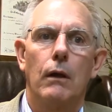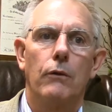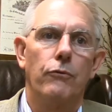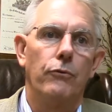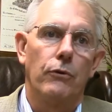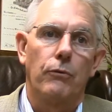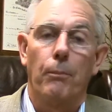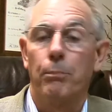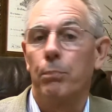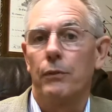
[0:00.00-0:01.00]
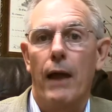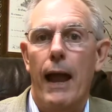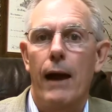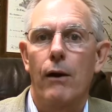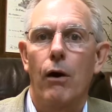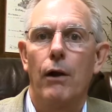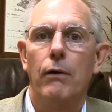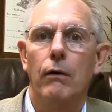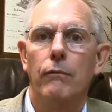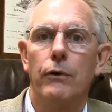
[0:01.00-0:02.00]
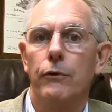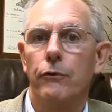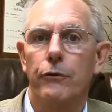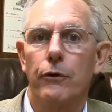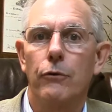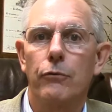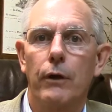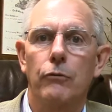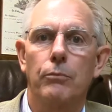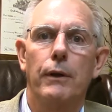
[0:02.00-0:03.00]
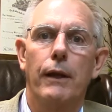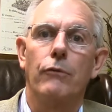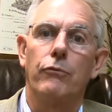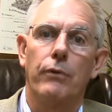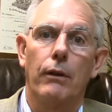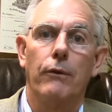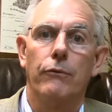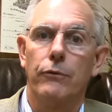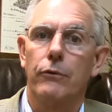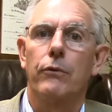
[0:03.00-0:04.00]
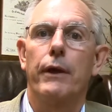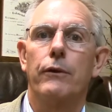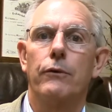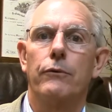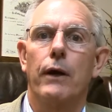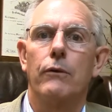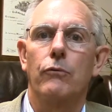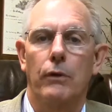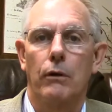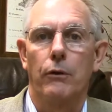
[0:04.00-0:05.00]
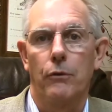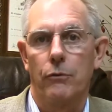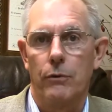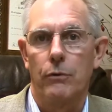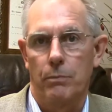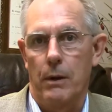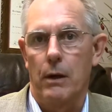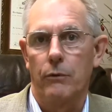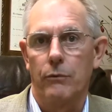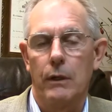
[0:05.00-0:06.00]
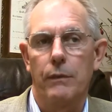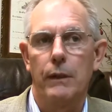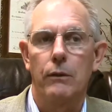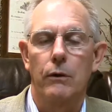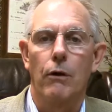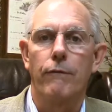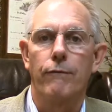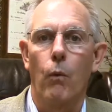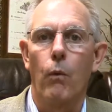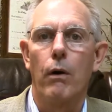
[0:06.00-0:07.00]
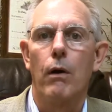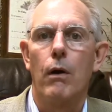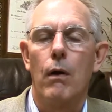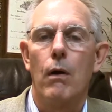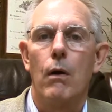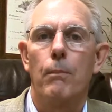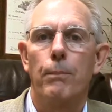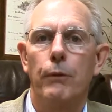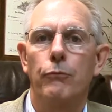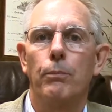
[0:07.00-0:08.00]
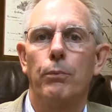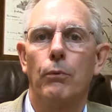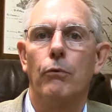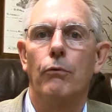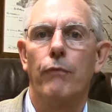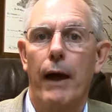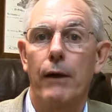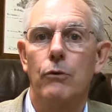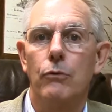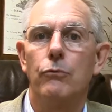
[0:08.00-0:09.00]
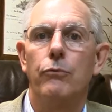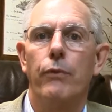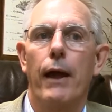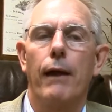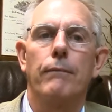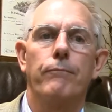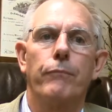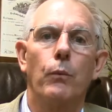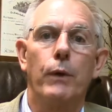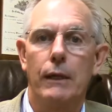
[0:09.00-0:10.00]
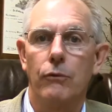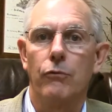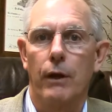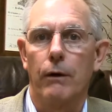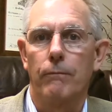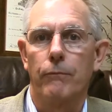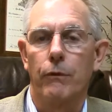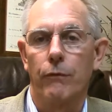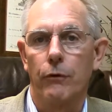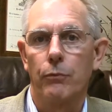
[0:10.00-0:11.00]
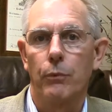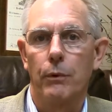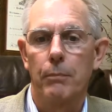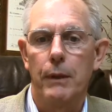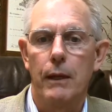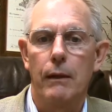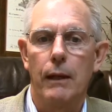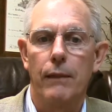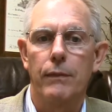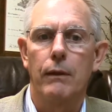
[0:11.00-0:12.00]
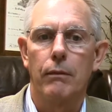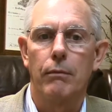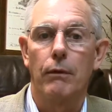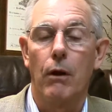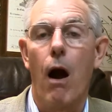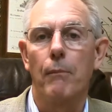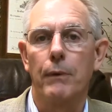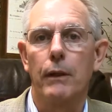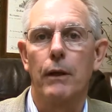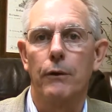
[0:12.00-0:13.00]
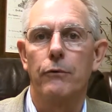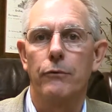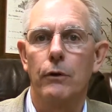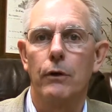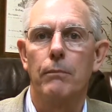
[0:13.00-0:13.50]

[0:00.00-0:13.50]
just put the hat on of an insurance salesman and sell it just like you're trying to sell an insurance policy. And I think there are four principal values that we can sell. The first one being, and I think commonly understood